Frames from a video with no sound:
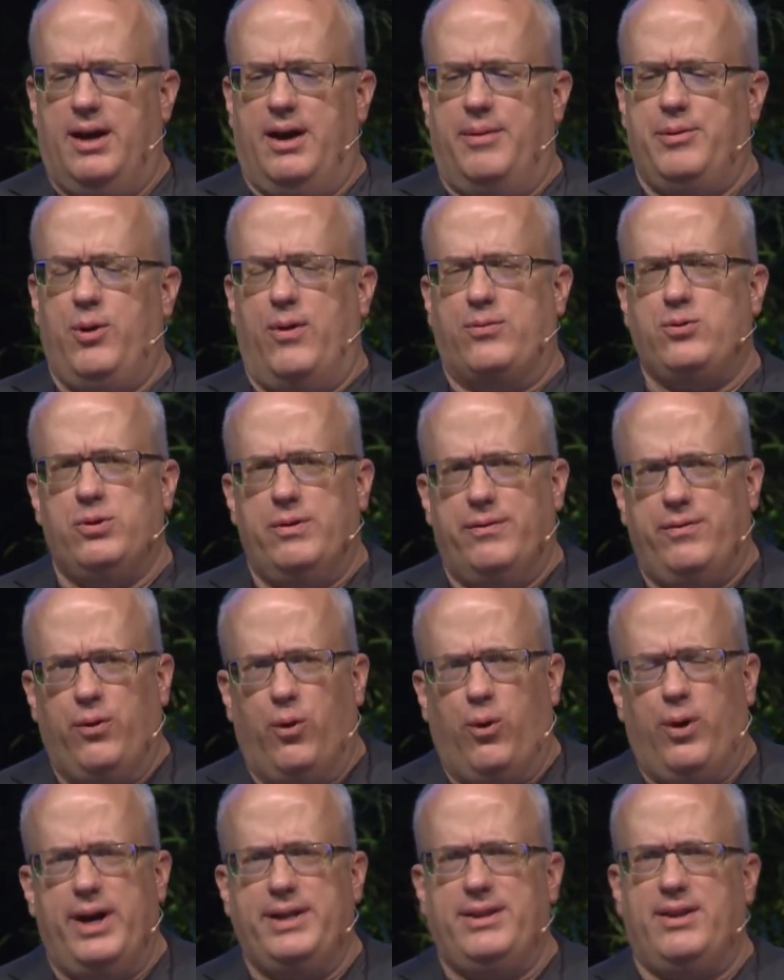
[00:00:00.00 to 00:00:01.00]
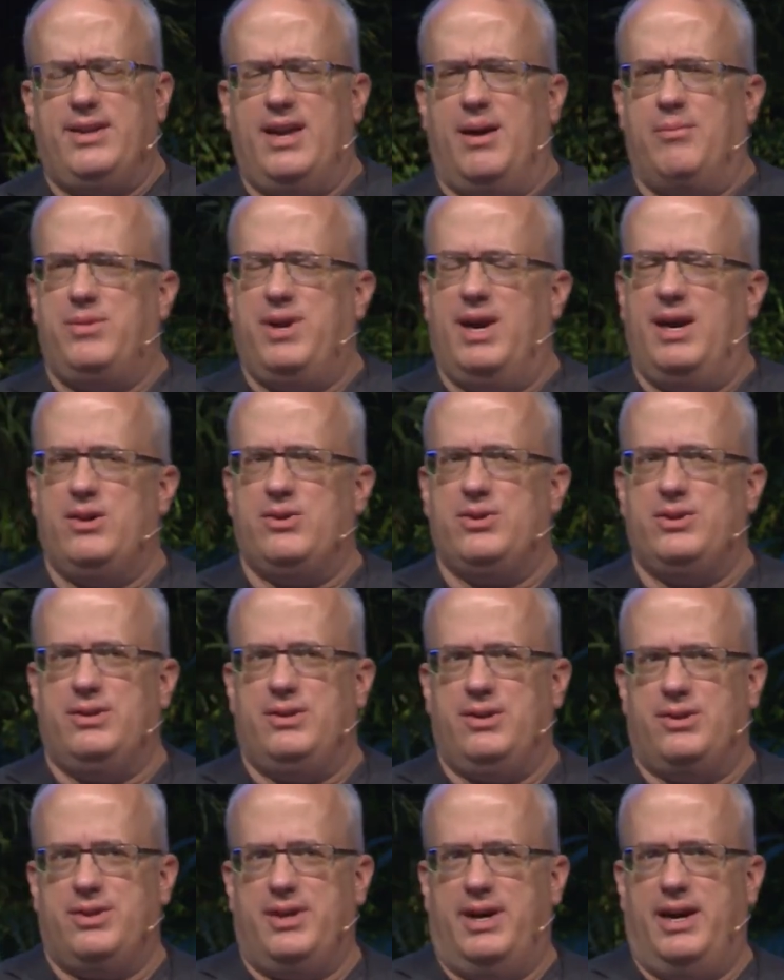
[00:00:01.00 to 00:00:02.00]
You have to avoid the
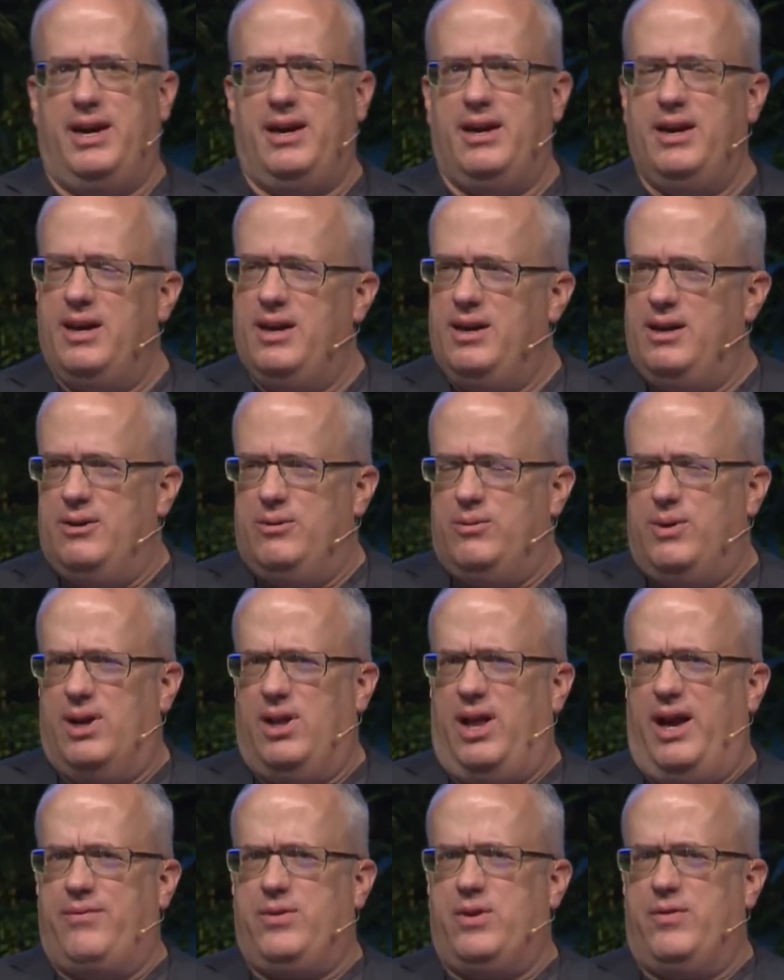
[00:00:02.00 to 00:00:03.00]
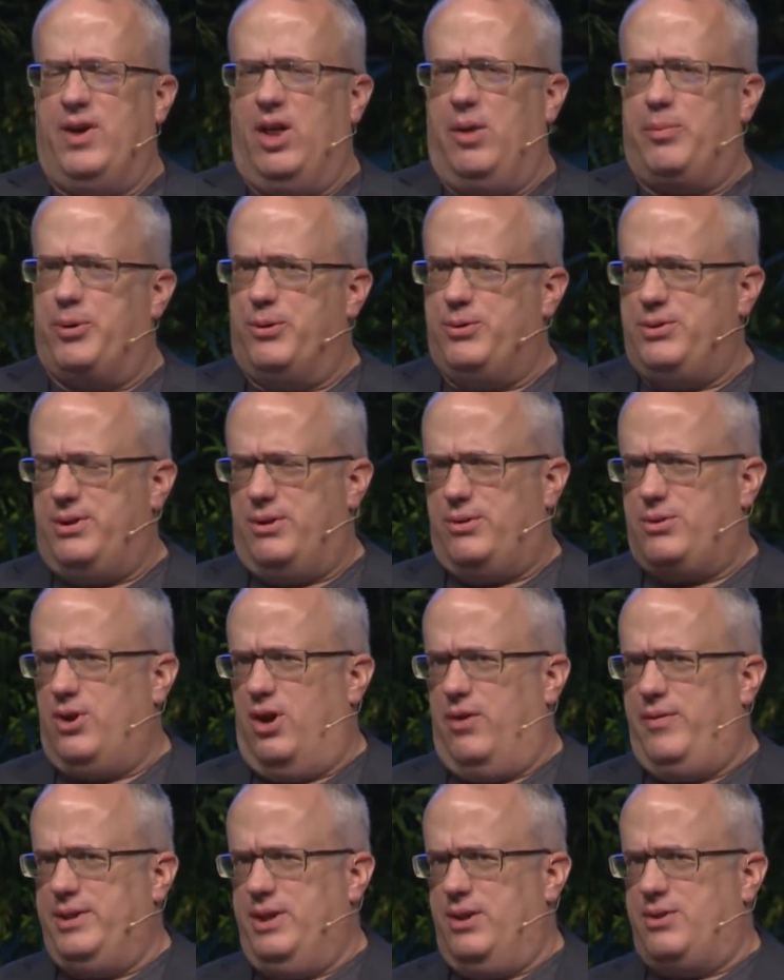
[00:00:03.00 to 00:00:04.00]
temptation to say, well, I have developers that are
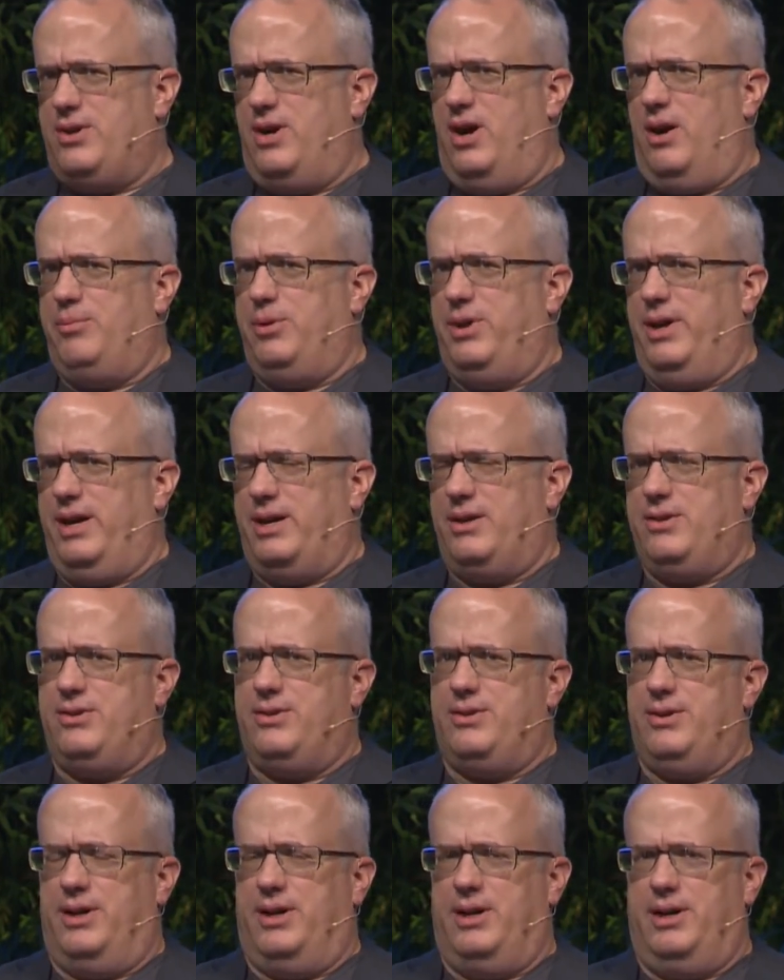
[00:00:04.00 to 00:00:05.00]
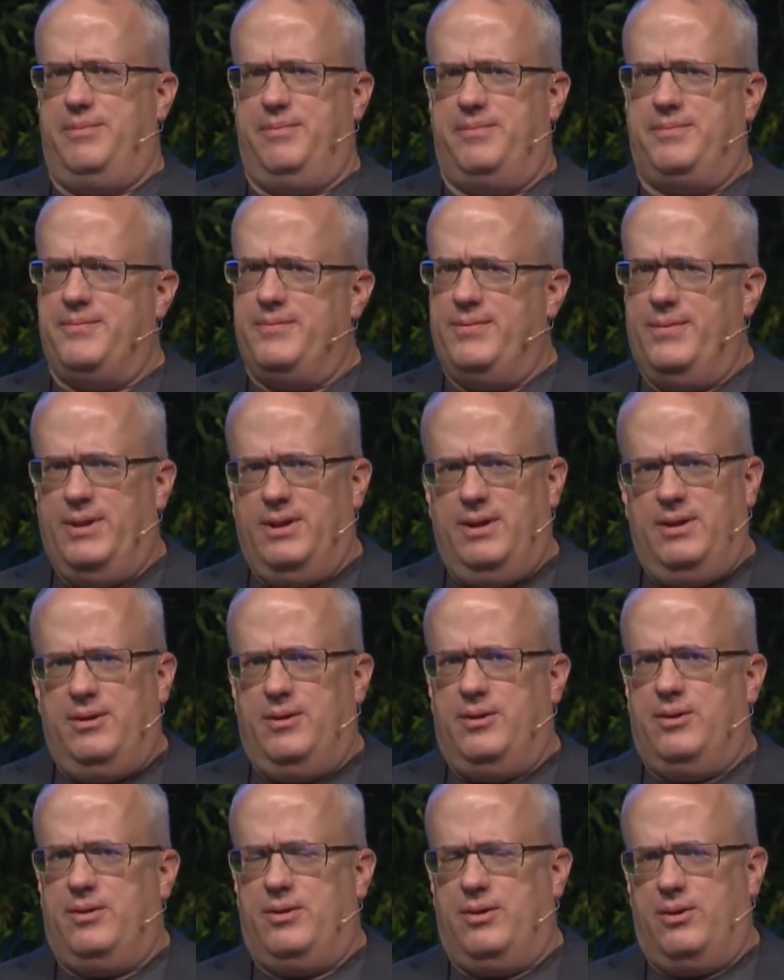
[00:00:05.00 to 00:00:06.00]
solving this complex
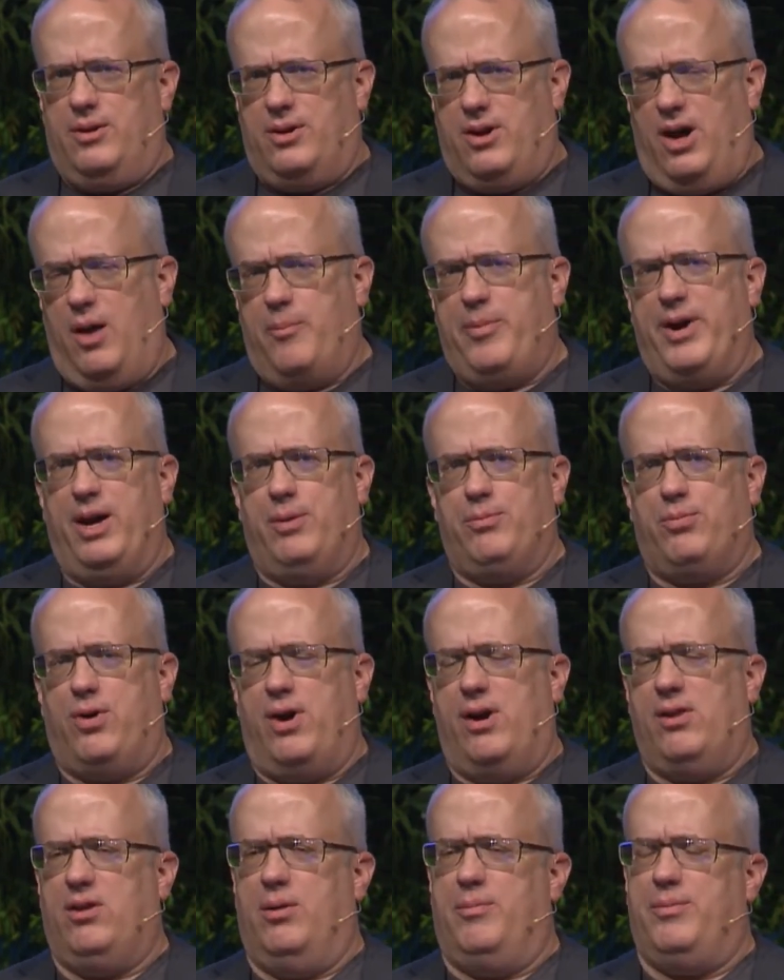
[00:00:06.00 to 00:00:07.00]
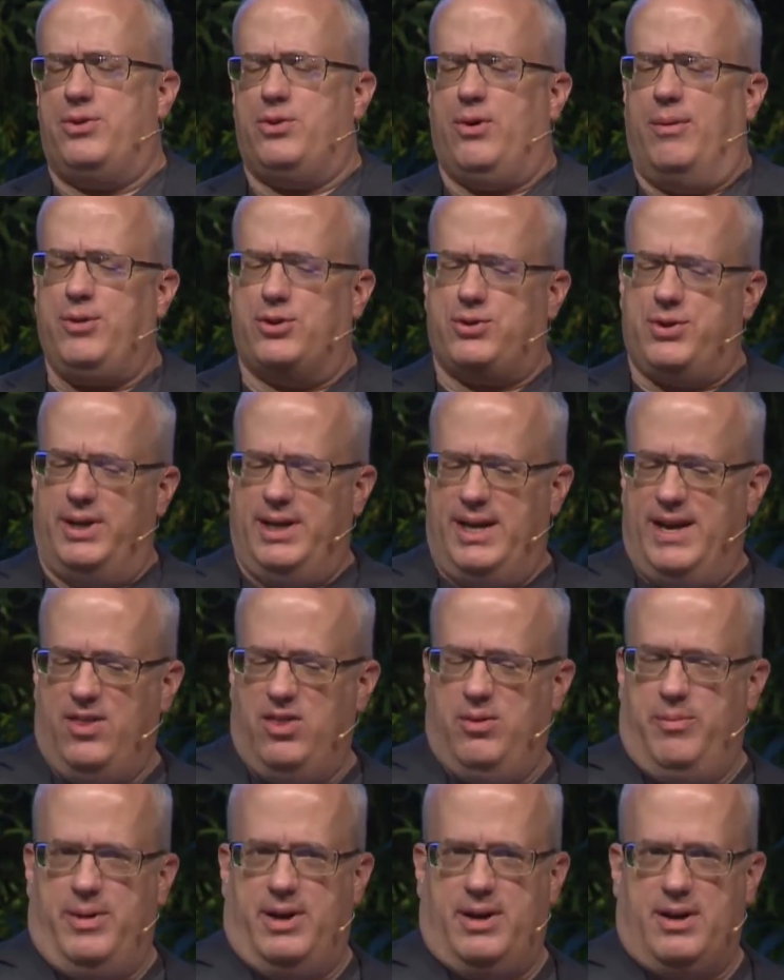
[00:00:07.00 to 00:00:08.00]
compound problem, so I'm just going to
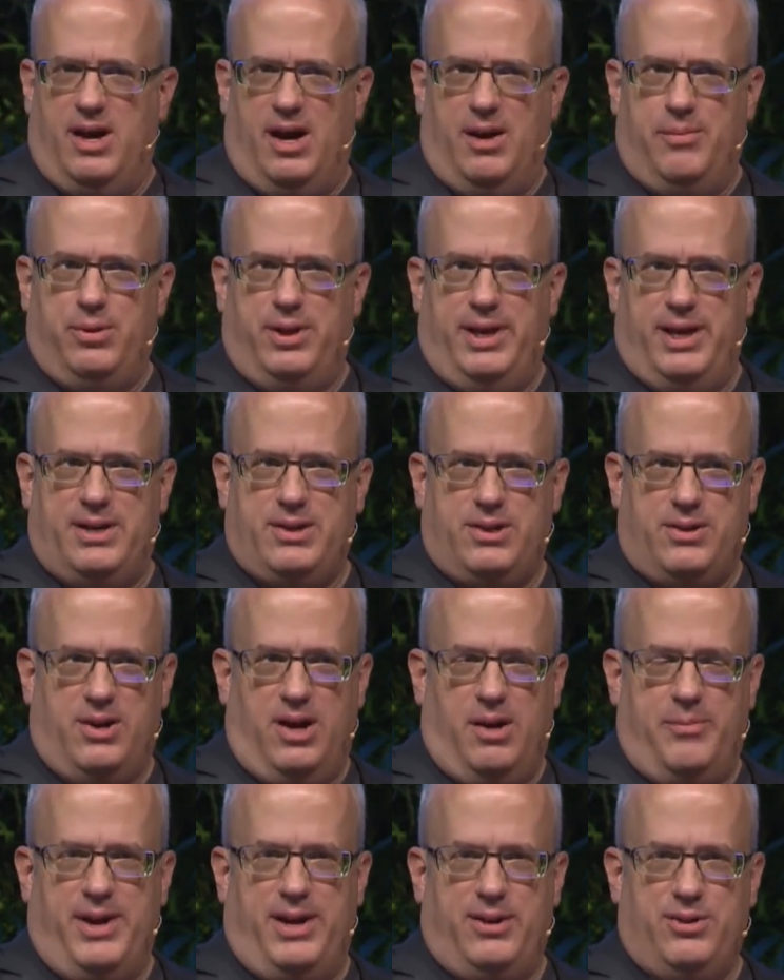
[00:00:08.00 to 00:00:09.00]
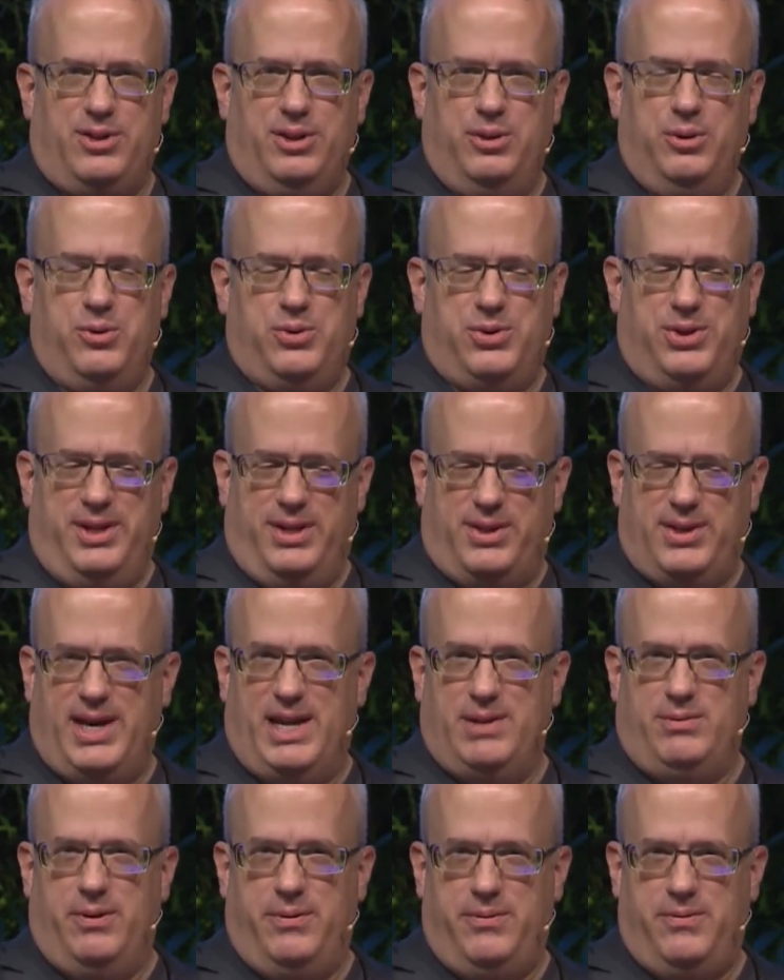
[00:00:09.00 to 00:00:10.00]
give them a complex compound solution that's
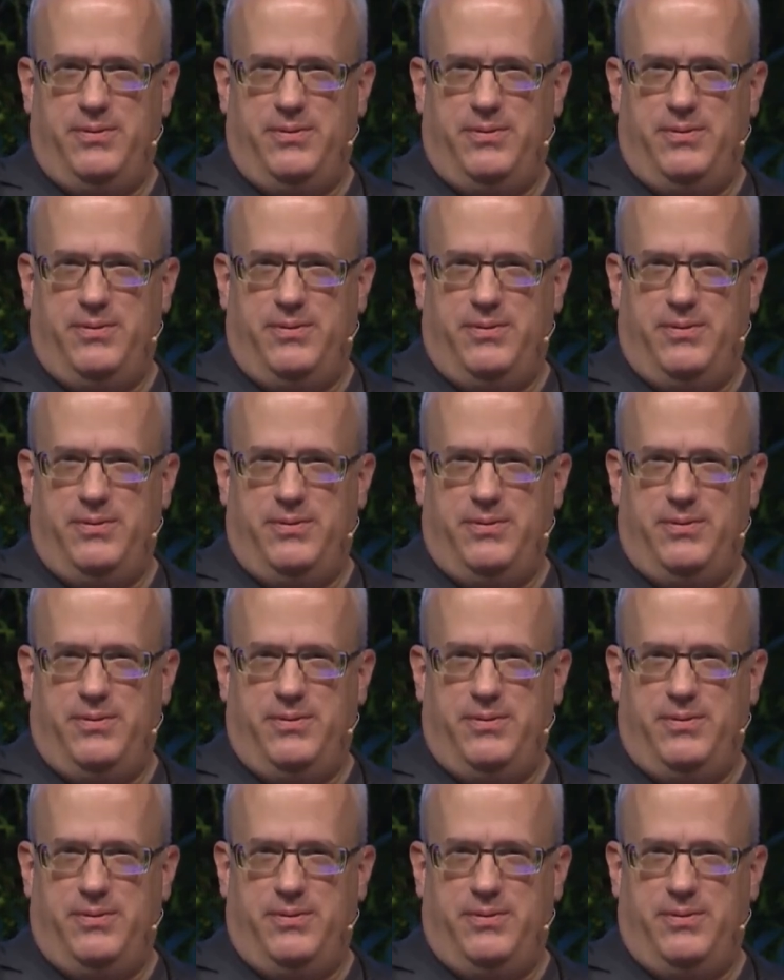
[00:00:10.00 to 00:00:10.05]
kind of